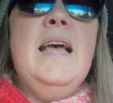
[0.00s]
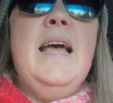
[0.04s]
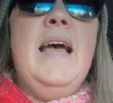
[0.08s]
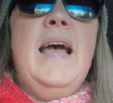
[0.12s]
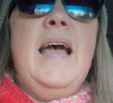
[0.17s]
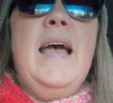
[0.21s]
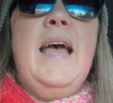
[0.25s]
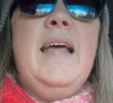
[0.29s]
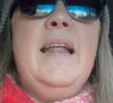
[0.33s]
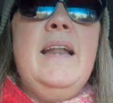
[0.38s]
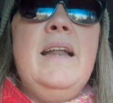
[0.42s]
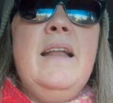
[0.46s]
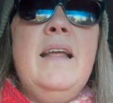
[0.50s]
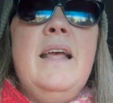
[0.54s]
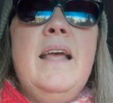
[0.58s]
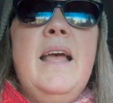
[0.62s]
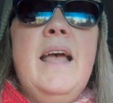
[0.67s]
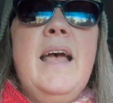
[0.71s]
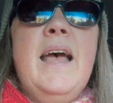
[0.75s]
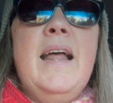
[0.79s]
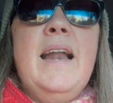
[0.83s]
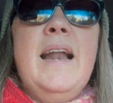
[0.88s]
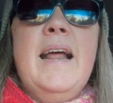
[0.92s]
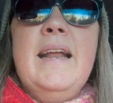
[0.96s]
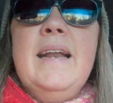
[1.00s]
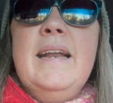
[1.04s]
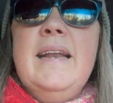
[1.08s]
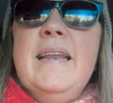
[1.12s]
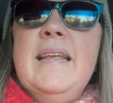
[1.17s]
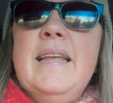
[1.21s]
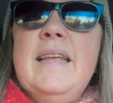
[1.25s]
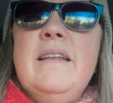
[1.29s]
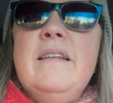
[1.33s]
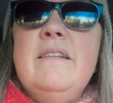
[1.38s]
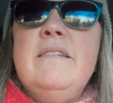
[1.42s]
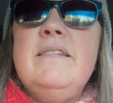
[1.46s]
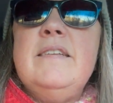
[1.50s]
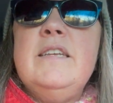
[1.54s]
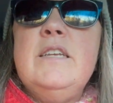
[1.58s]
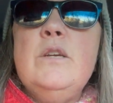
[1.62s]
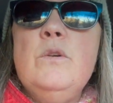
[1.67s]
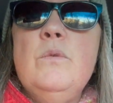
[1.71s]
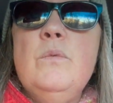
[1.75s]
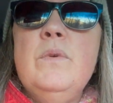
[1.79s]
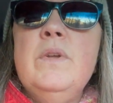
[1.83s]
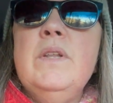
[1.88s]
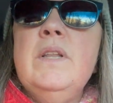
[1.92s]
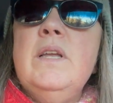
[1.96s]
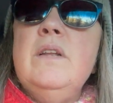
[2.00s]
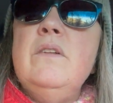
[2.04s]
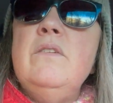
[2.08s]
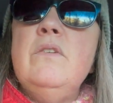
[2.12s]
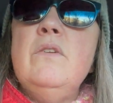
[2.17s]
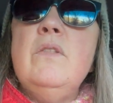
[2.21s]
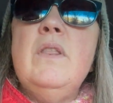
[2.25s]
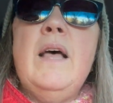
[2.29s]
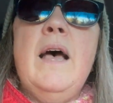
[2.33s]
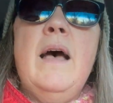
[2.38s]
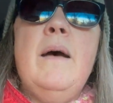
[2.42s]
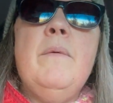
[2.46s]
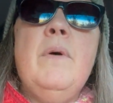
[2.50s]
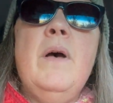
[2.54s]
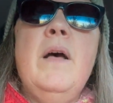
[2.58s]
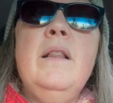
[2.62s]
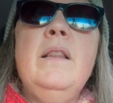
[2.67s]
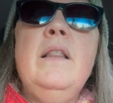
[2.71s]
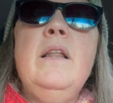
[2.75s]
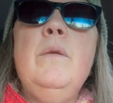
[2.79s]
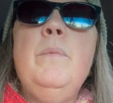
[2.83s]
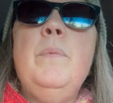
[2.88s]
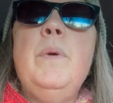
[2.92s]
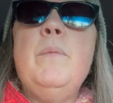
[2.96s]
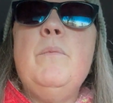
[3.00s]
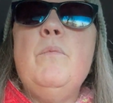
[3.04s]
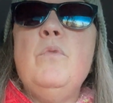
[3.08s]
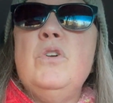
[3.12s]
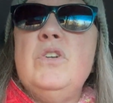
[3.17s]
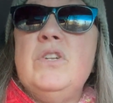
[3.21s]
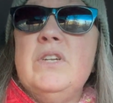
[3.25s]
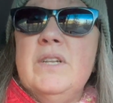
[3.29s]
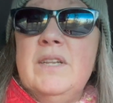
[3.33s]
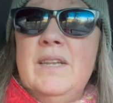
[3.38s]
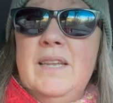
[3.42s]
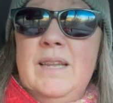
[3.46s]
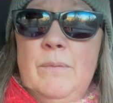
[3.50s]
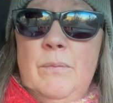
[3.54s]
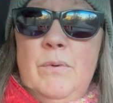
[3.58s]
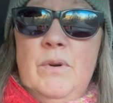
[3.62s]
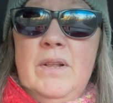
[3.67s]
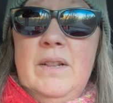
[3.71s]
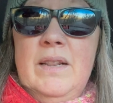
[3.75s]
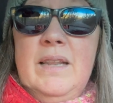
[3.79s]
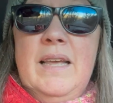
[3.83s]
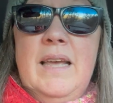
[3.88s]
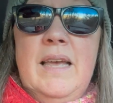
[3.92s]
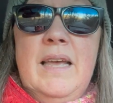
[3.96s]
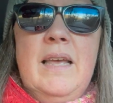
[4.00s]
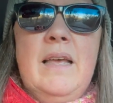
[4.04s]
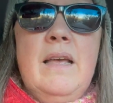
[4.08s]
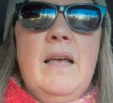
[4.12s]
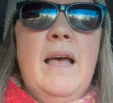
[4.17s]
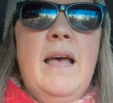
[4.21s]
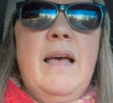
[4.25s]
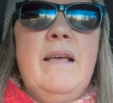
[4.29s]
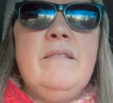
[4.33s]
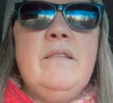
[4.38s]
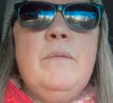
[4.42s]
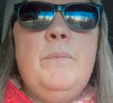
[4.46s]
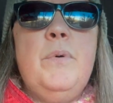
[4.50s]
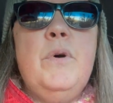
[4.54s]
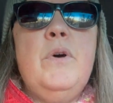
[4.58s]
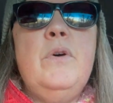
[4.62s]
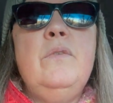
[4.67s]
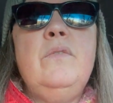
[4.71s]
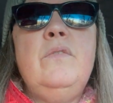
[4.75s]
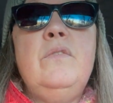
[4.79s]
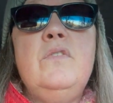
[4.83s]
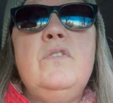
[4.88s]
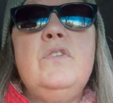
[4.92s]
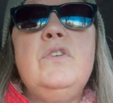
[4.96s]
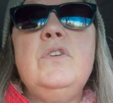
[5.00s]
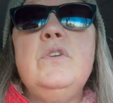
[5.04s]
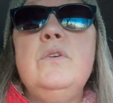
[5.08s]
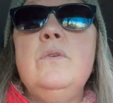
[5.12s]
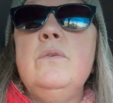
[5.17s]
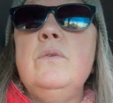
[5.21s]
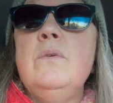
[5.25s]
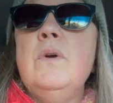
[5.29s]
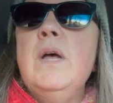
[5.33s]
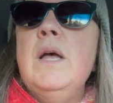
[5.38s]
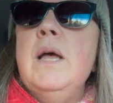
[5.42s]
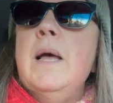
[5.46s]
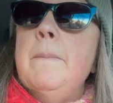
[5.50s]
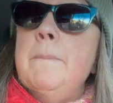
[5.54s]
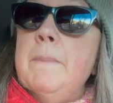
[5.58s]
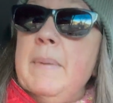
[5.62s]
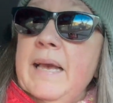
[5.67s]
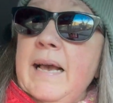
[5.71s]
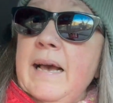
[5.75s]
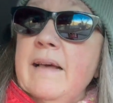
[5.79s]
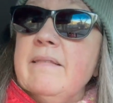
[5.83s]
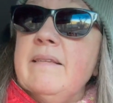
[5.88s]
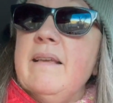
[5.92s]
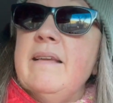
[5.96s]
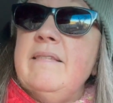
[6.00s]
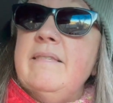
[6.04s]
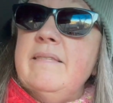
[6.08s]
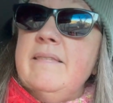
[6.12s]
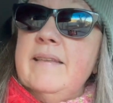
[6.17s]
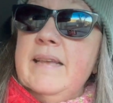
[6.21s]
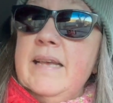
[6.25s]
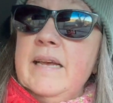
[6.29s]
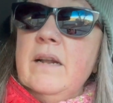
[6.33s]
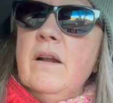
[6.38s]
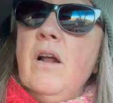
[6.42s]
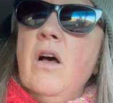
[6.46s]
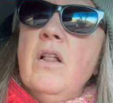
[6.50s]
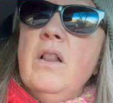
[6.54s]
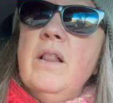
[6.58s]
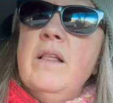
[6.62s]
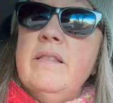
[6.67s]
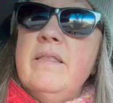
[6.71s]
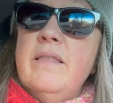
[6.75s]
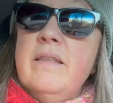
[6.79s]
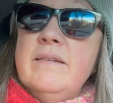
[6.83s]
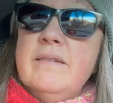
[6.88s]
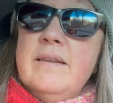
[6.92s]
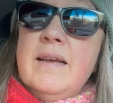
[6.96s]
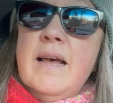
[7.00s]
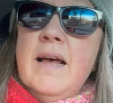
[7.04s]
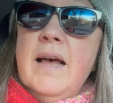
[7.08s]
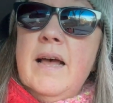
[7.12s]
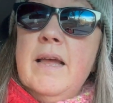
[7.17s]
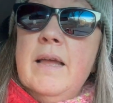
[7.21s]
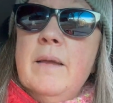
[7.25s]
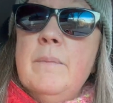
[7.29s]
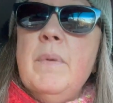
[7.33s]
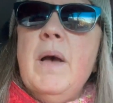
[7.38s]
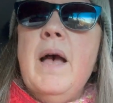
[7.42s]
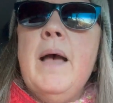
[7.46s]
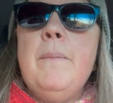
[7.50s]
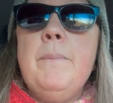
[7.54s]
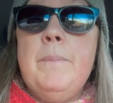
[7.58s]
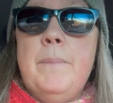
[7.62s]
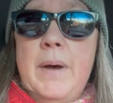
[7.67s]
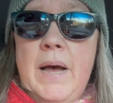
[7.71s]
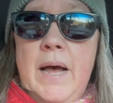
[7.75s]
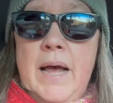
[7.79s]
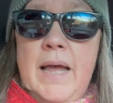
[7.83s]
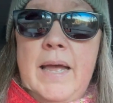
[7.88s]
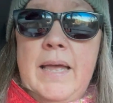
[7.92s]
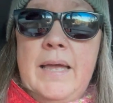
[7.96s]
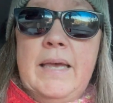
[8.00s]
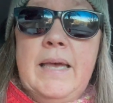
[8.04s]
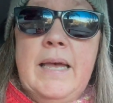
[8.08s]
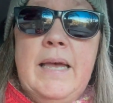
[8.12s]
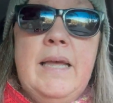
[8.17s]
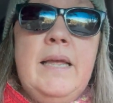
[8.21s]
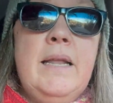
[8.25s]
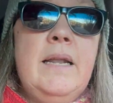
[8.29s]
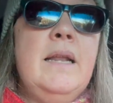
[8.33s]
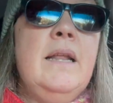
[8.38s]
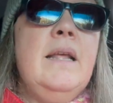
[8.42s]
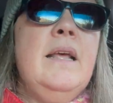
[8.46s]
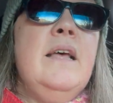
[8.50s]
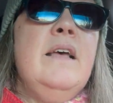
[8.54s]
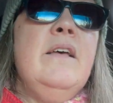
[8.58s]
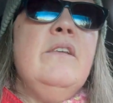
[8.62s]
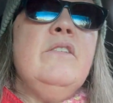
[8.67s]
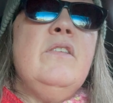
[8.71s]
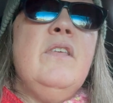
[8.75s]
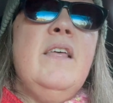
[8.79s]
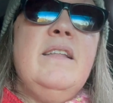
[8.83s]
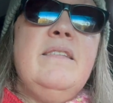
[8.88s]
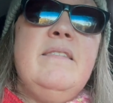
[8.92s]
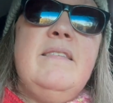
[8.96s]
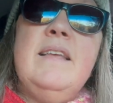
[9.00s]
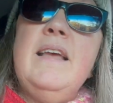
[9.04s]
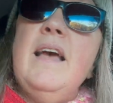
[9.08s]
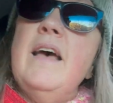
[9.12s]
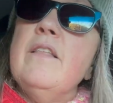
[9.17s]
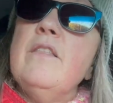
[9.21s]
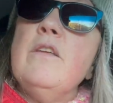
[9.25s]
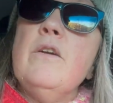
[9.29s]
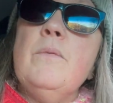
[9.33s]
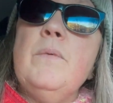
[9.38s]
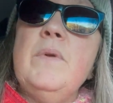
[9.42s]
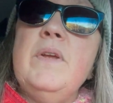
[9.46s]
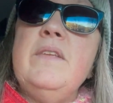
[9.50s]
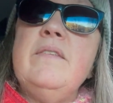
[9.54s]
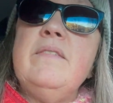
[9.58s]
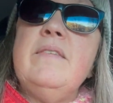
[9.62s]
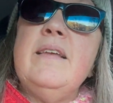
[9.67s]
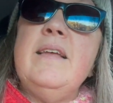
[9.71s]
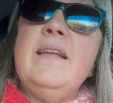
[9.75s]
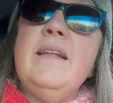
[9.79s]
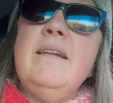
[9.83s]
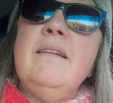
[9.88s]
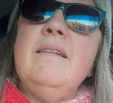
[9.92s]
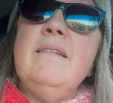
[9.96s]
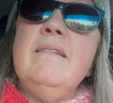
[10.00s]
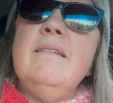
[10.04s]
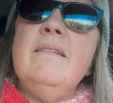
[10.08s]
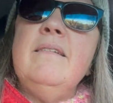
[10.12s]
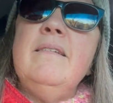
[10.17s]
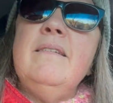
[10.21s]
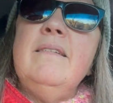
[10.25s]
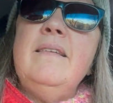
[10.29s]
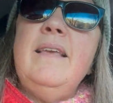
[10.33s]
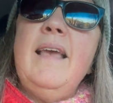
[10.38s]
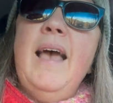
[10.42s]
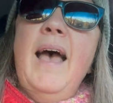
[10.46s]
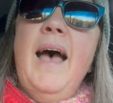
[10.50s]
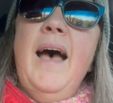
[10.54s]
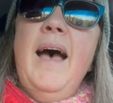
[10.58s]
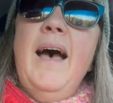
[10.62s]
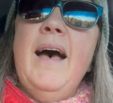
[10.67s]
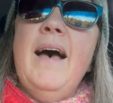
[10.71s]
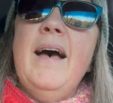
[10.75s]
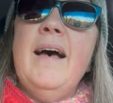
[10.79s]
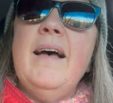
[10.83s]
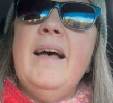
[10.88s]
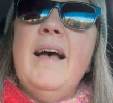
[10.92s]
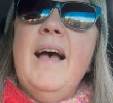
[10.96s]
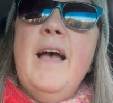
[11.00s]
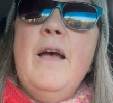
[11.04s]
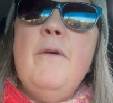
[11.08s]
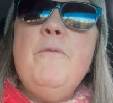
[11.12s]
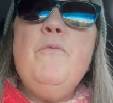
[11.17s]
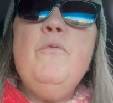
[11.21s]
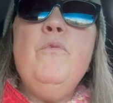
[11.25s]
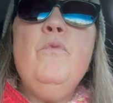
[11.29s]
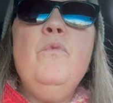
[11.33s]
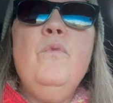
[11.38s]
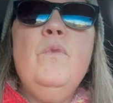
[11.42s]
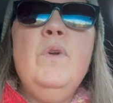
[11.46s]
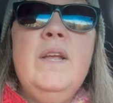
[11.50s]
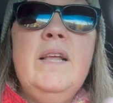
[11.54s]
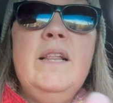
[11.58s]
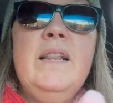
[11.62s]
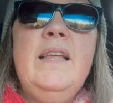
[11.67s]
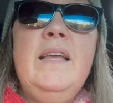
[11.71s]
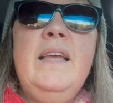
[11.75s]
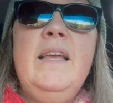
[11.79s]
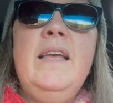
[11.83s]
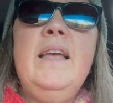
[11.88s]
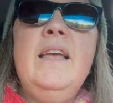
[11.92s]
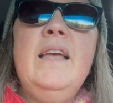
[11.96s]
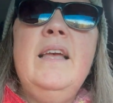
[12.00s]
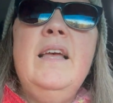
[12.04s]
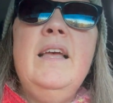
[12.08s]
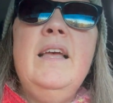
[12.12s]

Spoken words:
And I need to really do that a little bit more deliberately, as opposed to because I see it all of the time, I'm buying it. So that's the other reason. Yeah, I'm really